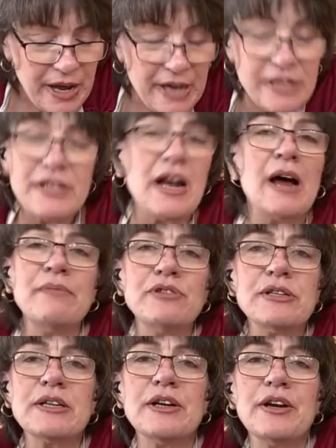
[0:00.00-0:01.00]
is I'm
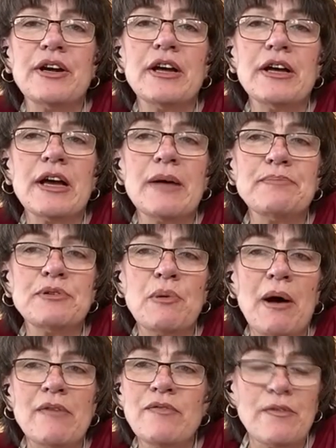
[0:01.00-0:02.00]
just going to cook up
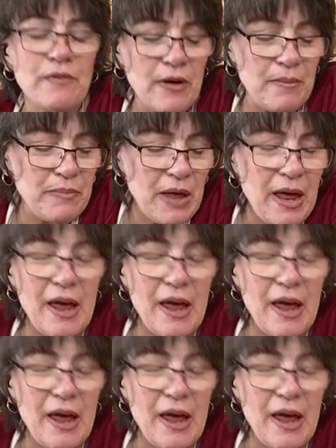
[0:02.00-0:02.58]
12 of them